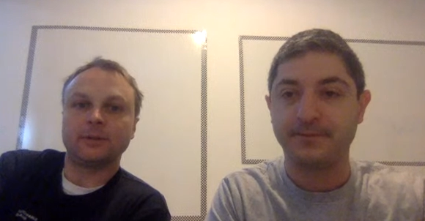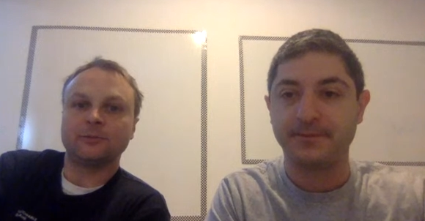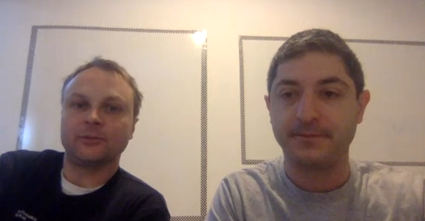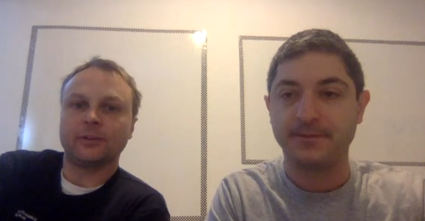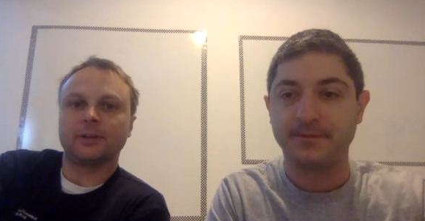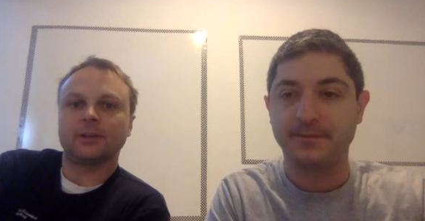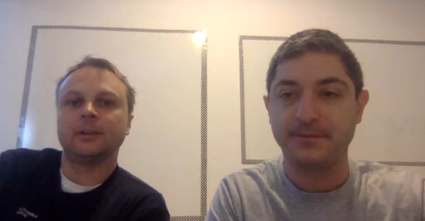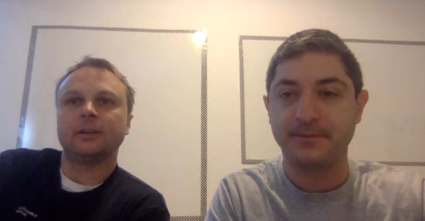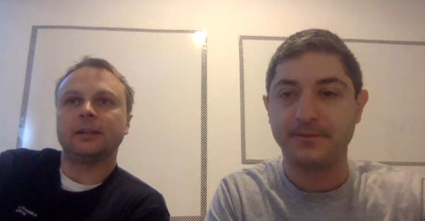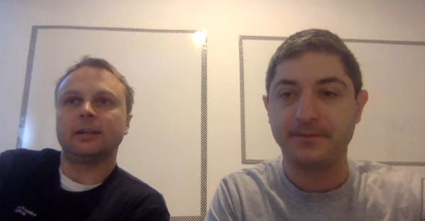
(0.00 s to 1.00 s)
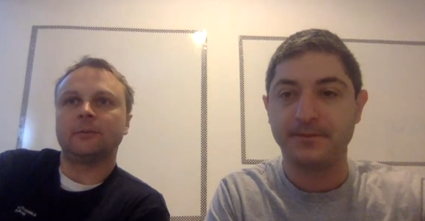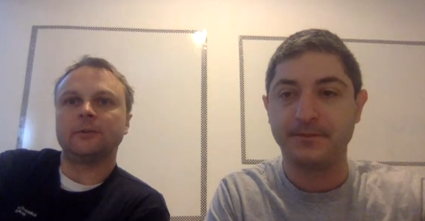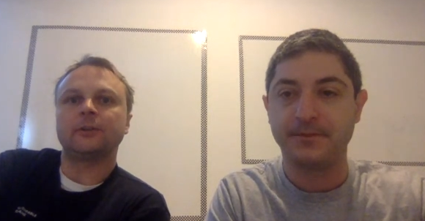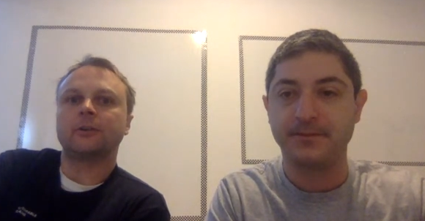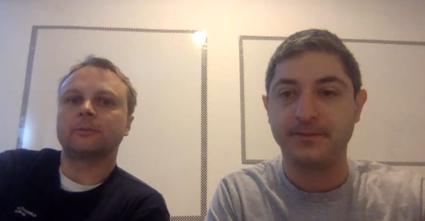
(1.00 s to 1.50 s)
Speaker 1: license. Uh,
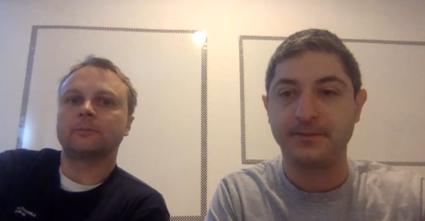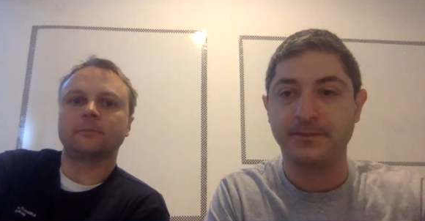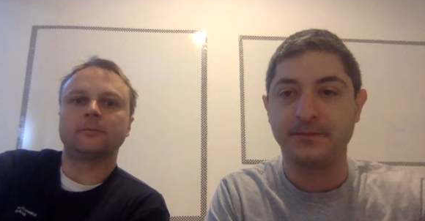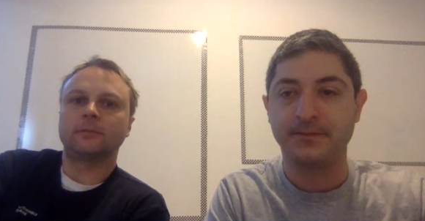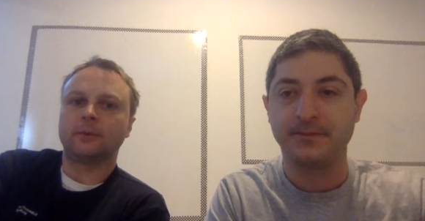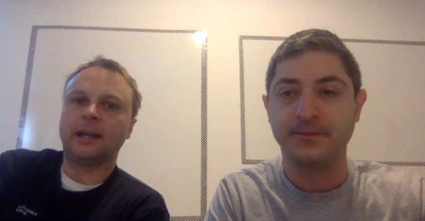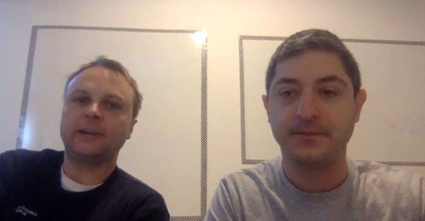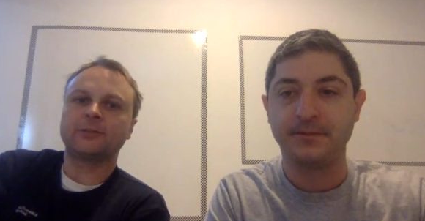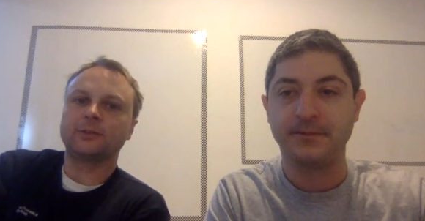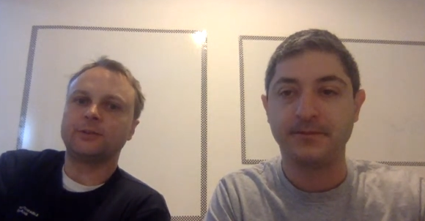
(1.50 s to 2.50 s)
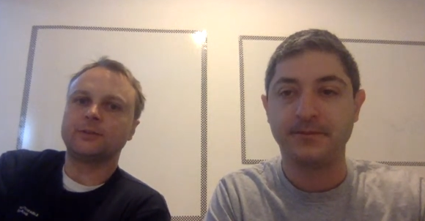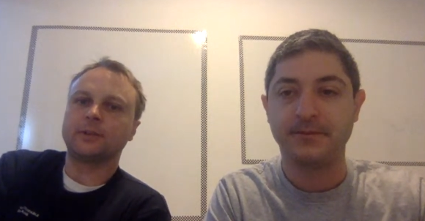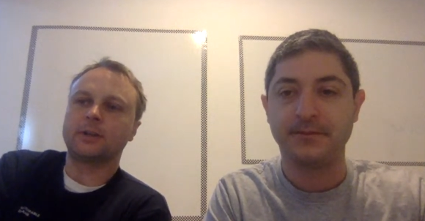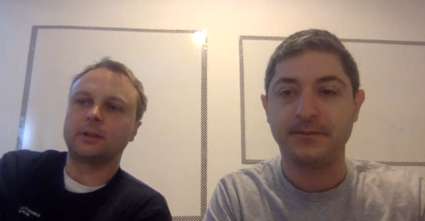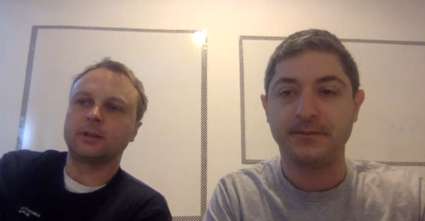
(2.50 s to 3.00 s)
it's got to publish that. And we
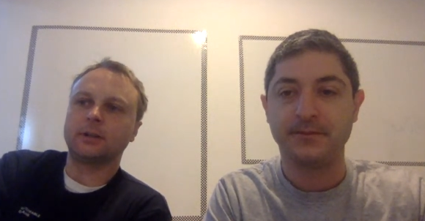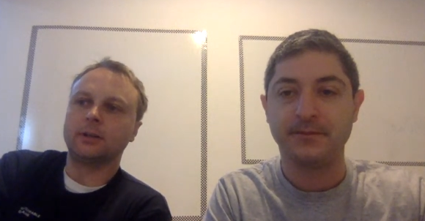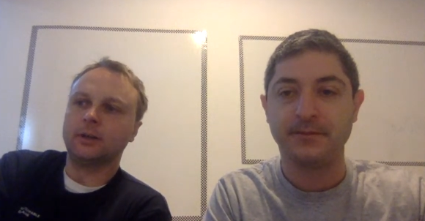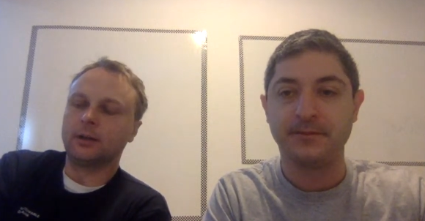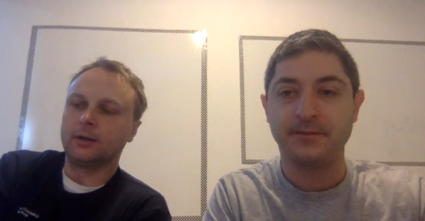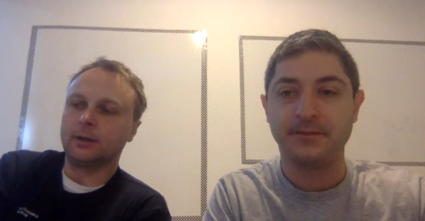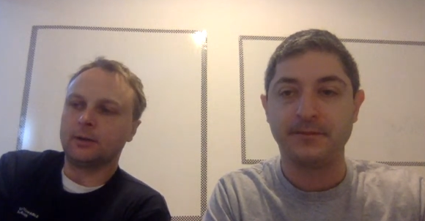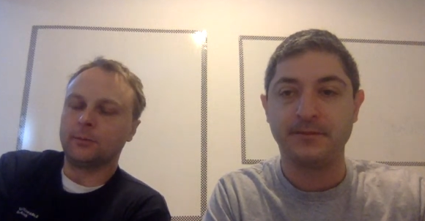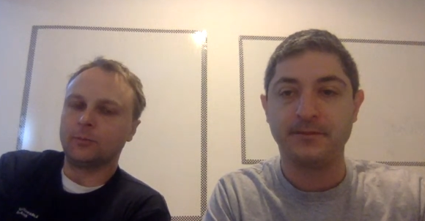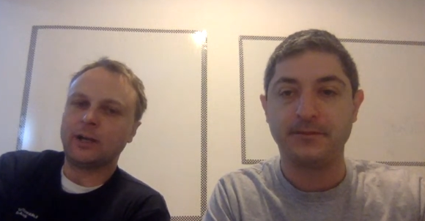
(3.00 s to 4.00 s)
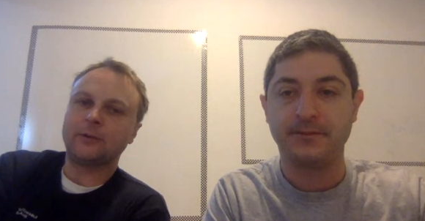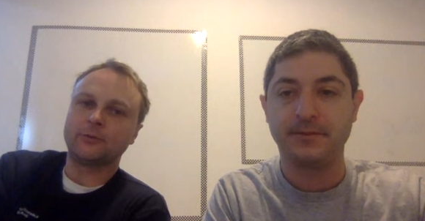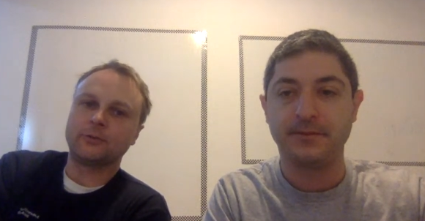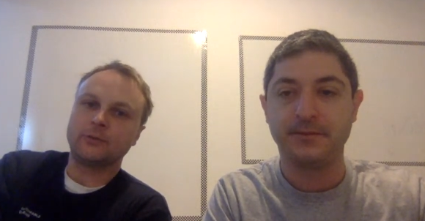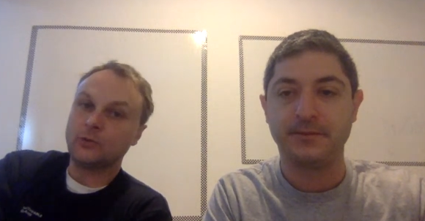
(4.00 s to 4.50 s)
are actually
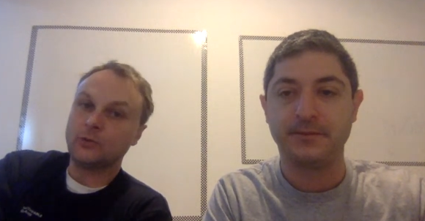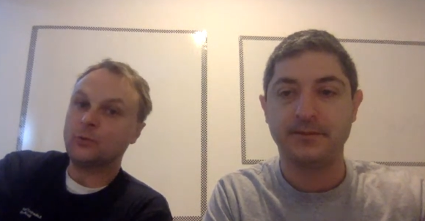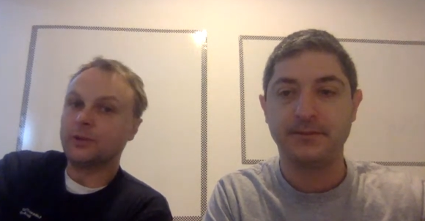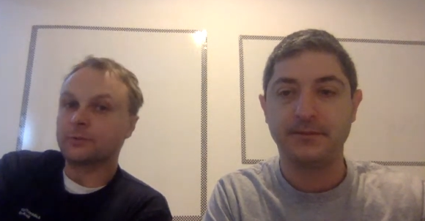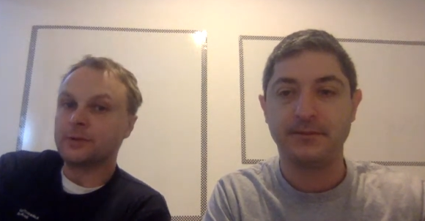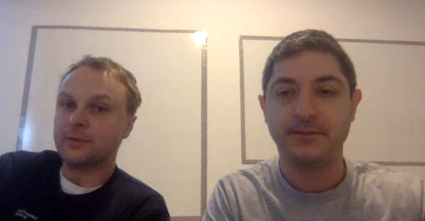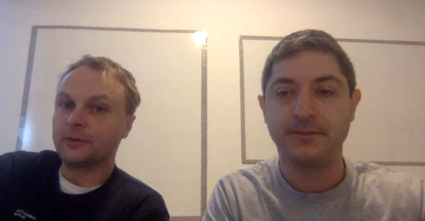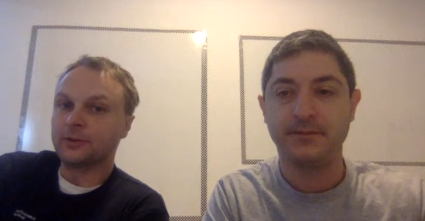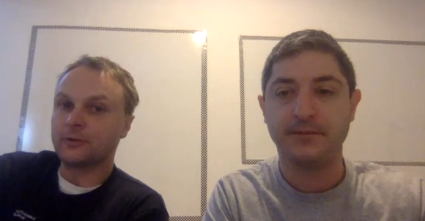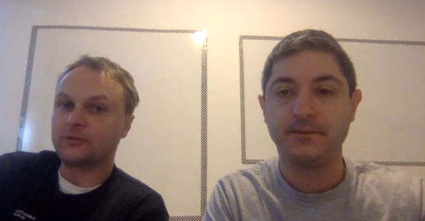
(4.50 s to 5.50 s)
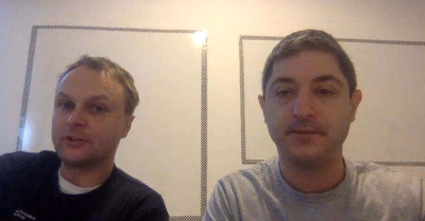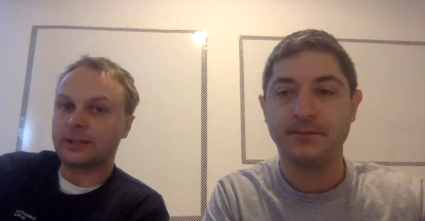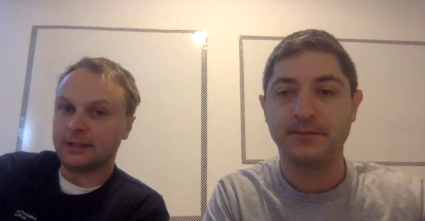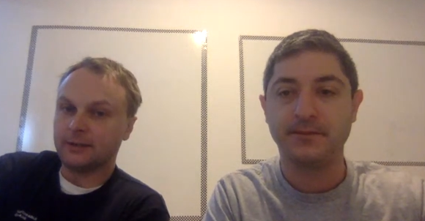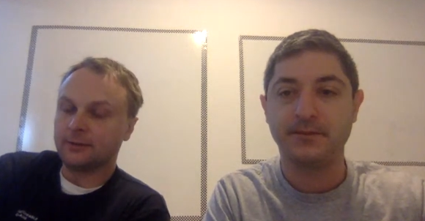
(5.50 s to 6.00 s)
sending uh, browsers to this
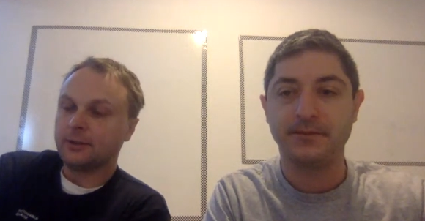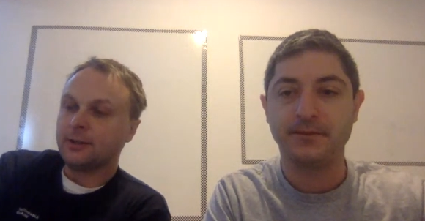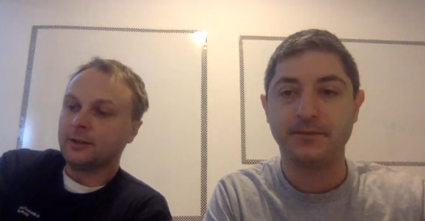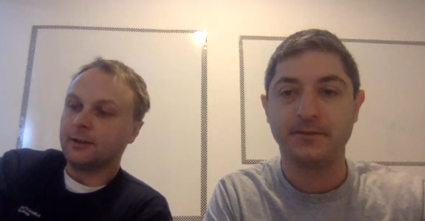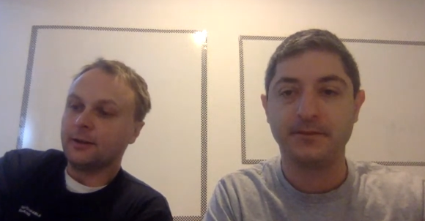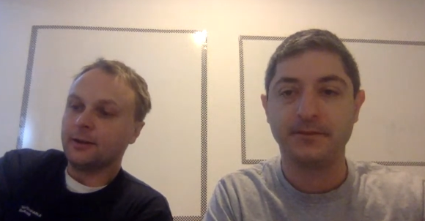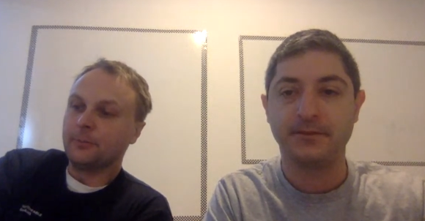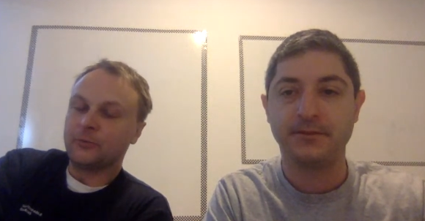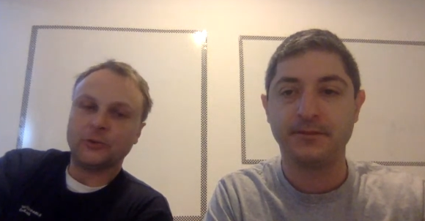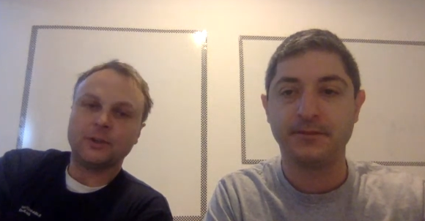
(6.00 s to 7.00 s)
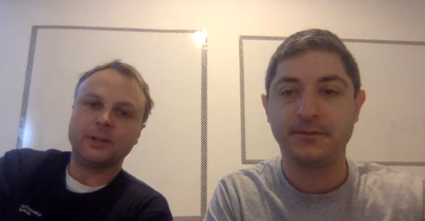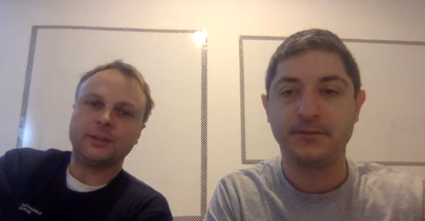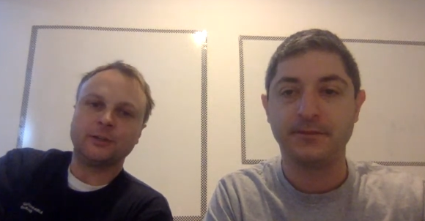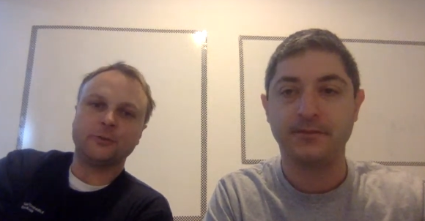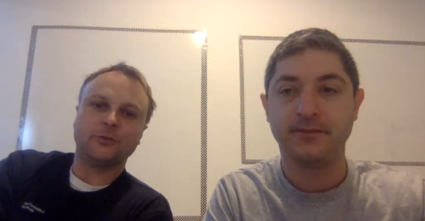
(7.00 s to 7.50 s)
repo to go check it out
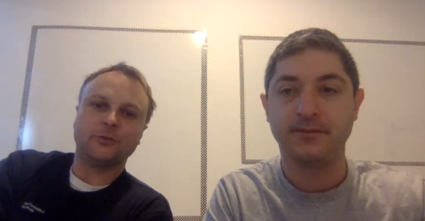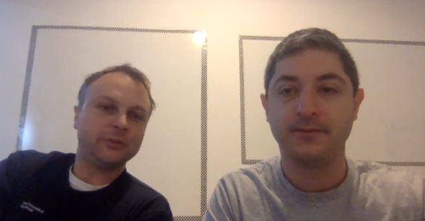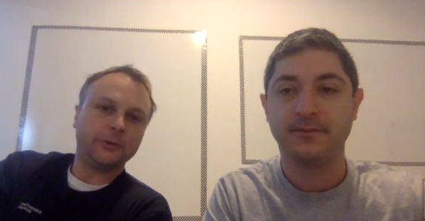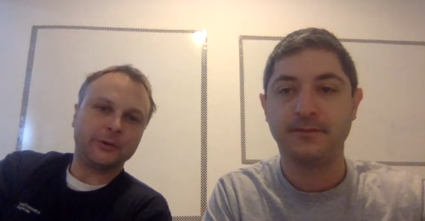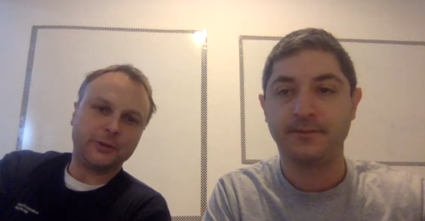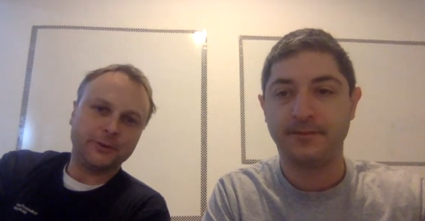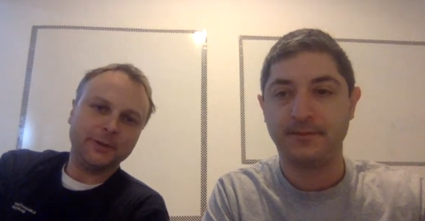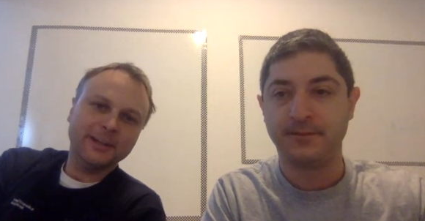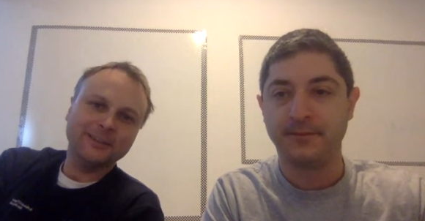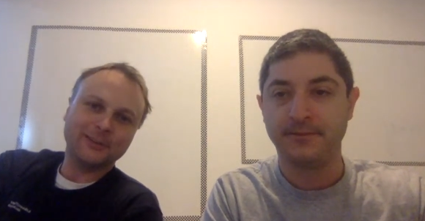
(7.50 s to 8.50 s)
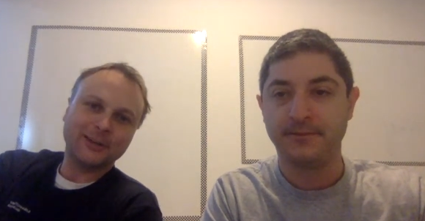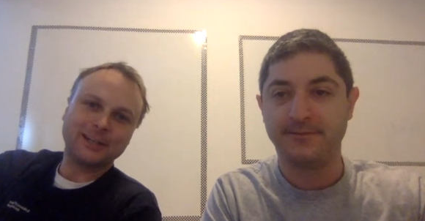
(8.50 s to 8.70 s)
um, so that they can steal our code,